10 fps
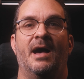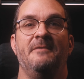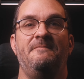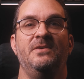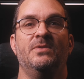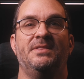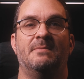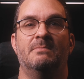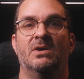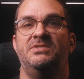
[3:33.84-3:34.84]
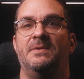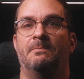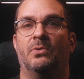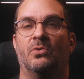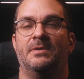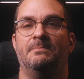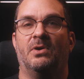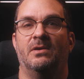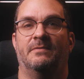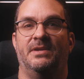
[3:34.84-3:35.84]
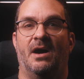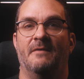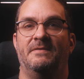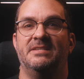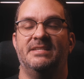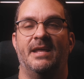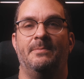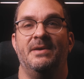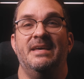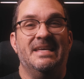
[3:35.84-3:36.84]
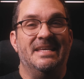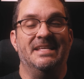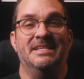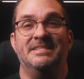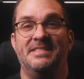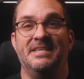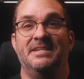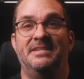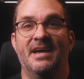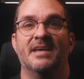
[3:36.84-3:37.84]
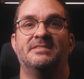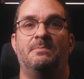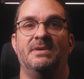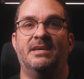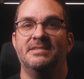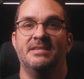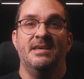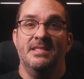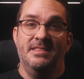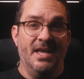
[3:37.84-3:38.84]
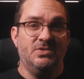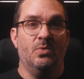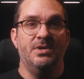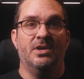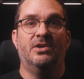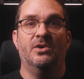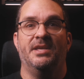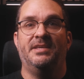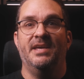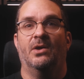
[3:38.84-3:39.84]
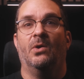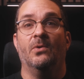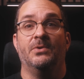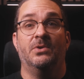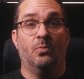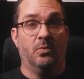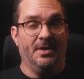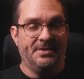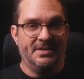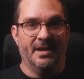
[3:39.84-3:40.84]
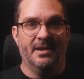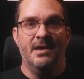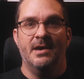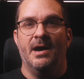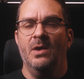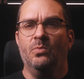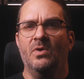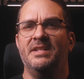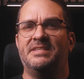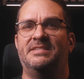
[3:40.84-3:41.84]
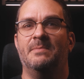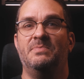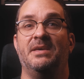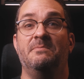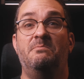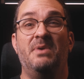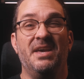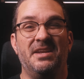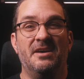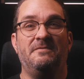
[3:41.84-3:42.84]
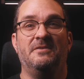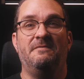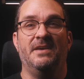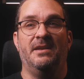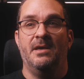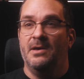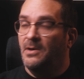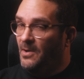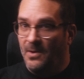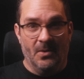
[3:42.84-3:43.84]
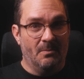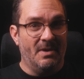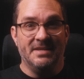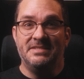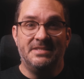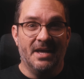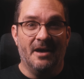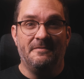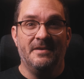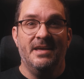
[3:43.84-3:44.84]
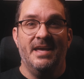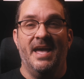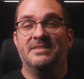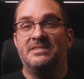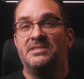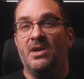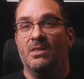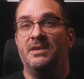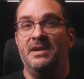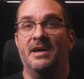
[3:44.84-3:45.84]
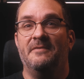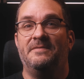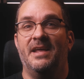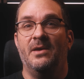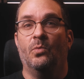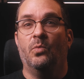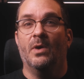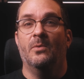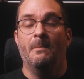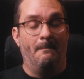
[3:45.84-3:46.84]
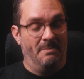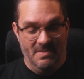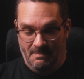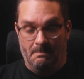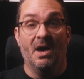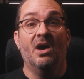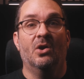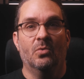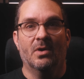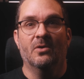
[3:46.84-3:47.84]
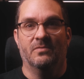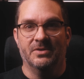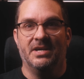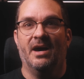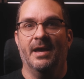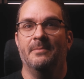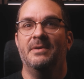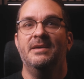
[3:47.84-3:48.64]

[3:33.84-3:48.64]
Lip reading: I feel that the most important part of an office setup is the desk, because that's where you're going to get all your work done. I wanted something big enough to fit all my stuff and solid enough that it won't bow over time.